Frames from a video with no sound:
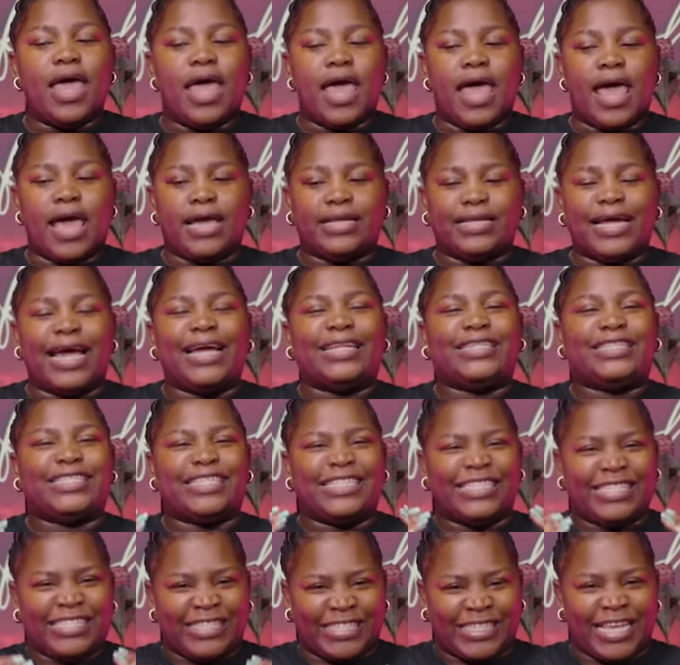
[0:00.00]
And I
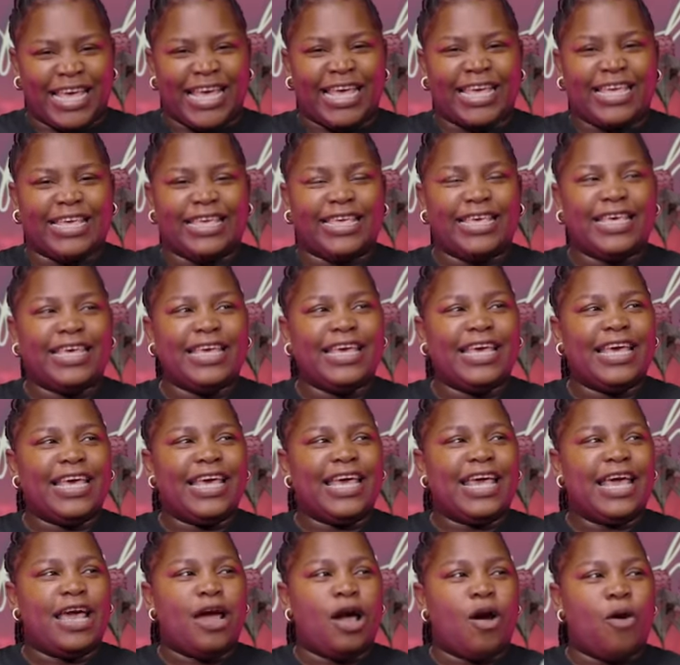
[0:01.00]
didn't say
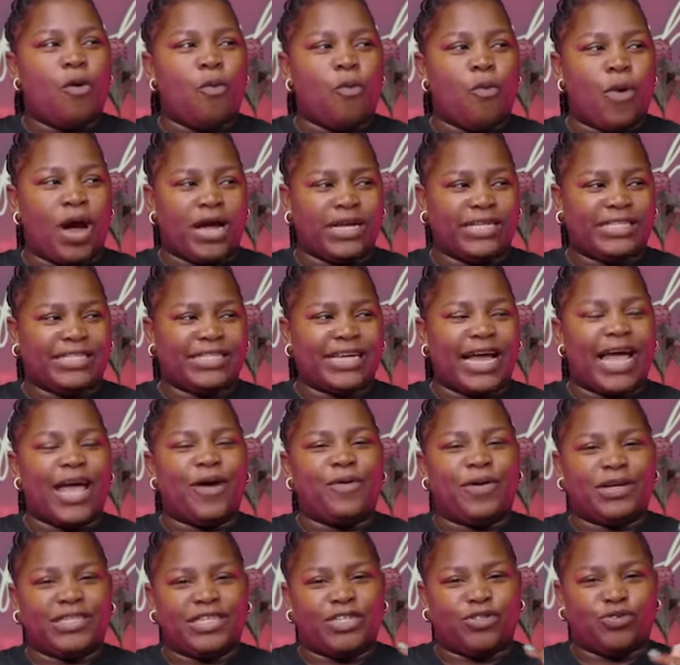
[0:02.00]
what I
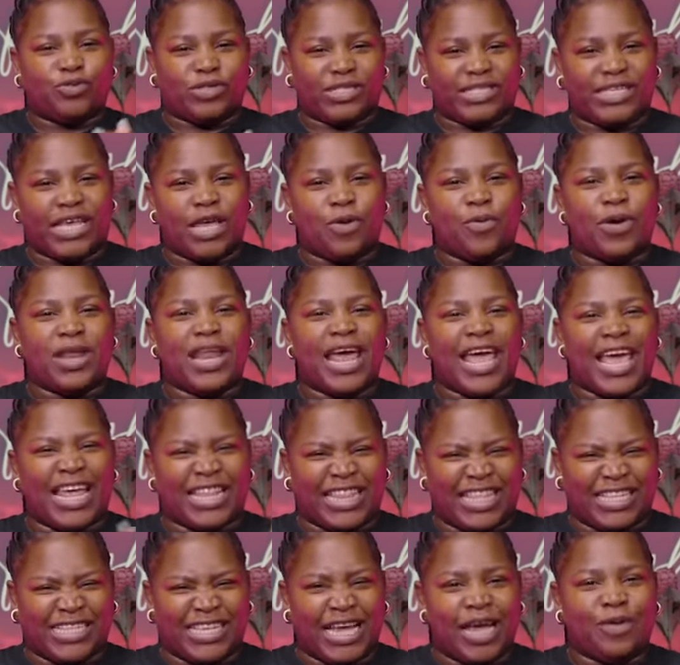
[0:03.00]
wanted to say when I
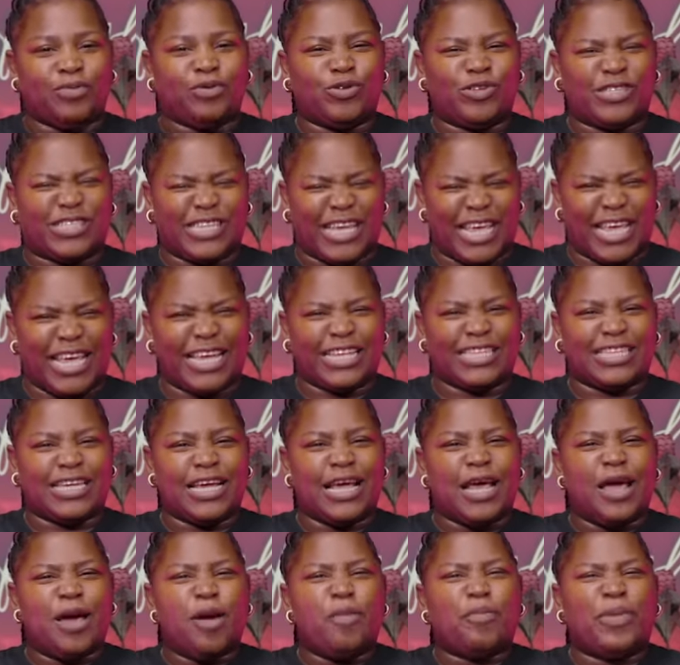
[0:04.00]
had the time to say it.
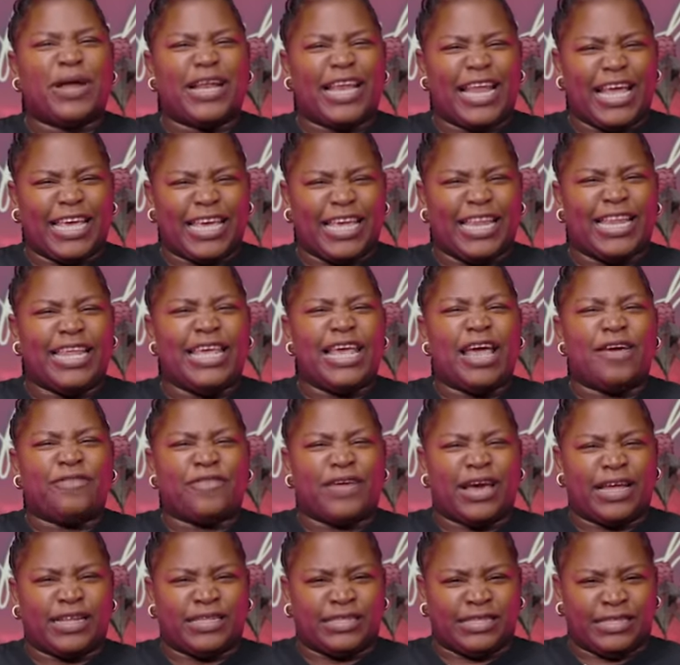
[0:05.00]
But luckily, I've
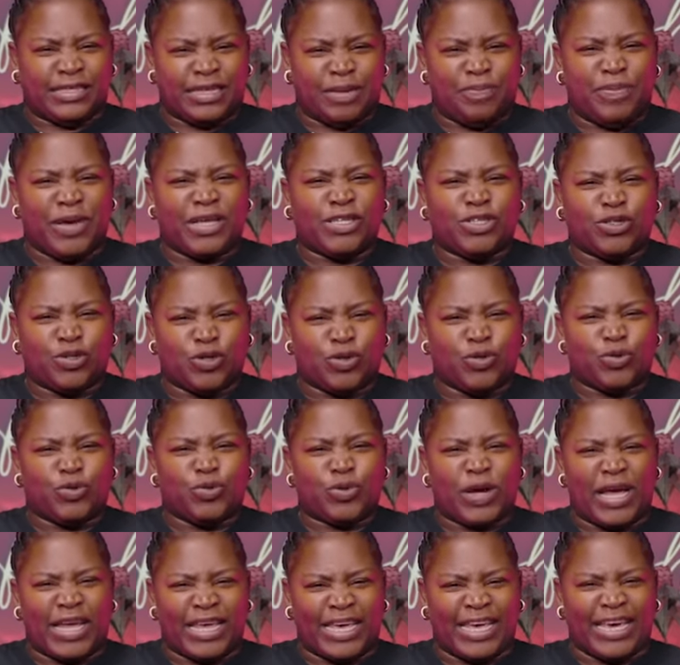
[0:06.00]
got the best
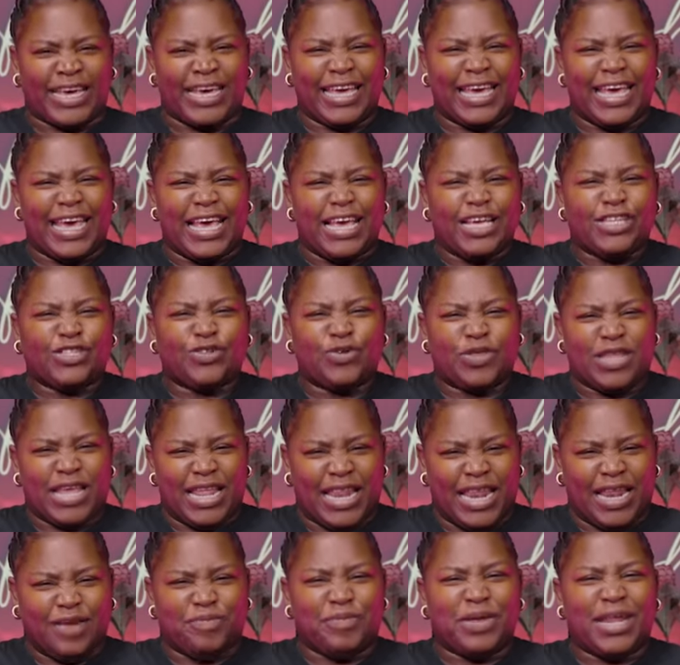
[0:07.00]
crew, and so they
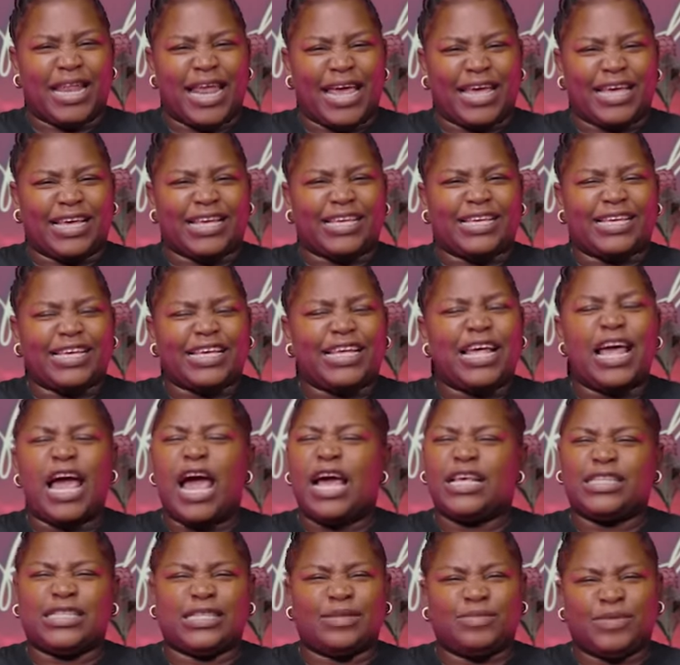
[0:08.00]
let me like,
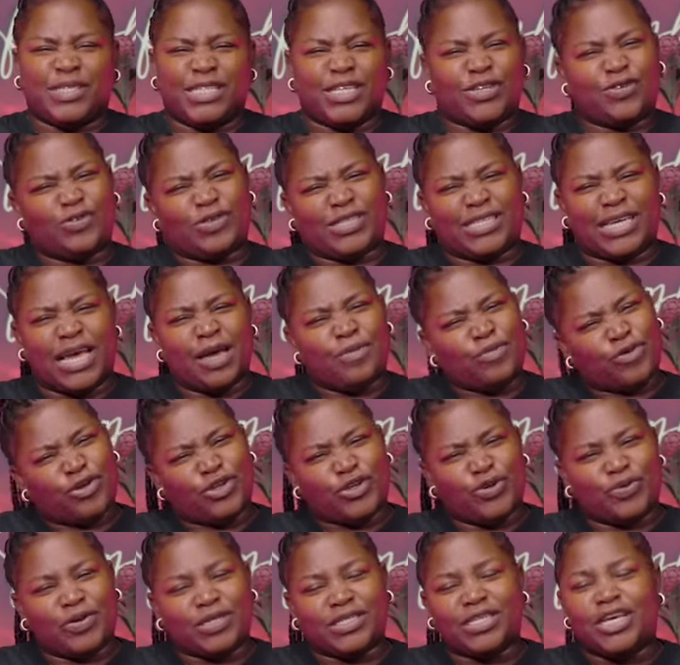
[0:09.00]
ah, some take your time,
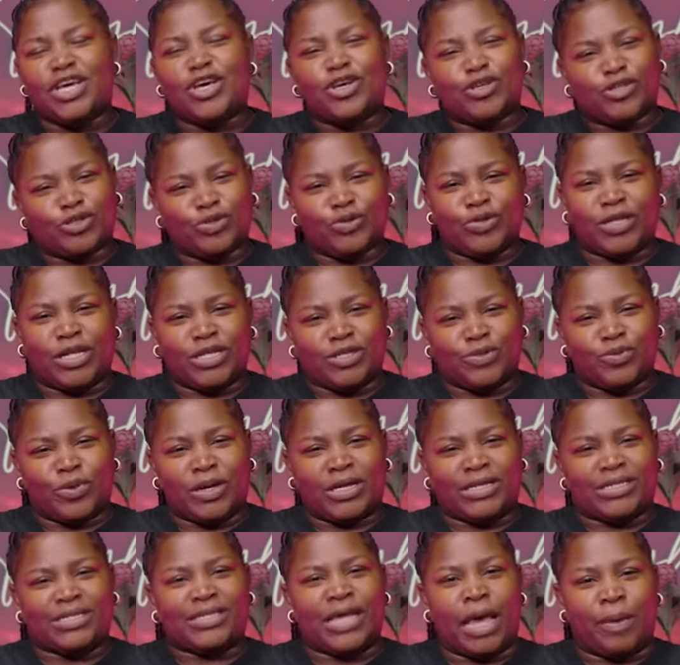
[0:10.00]
redo it. So that's
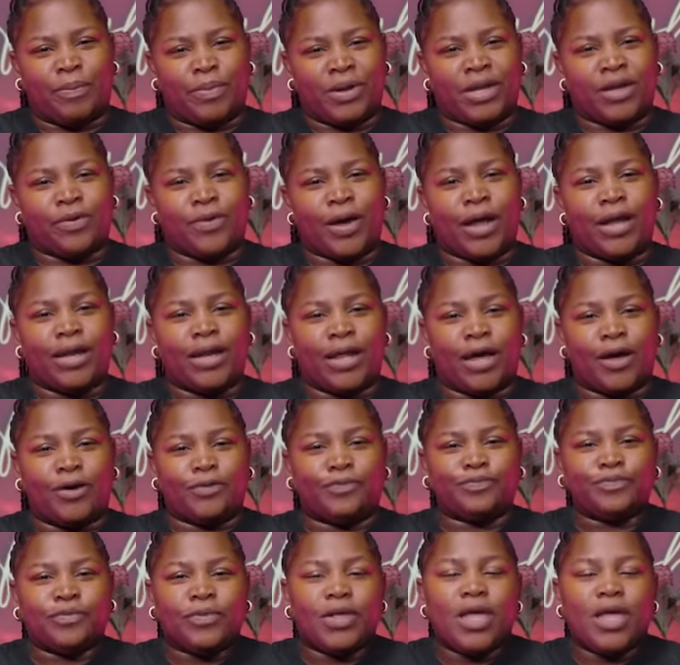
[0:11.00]
what's happening right now.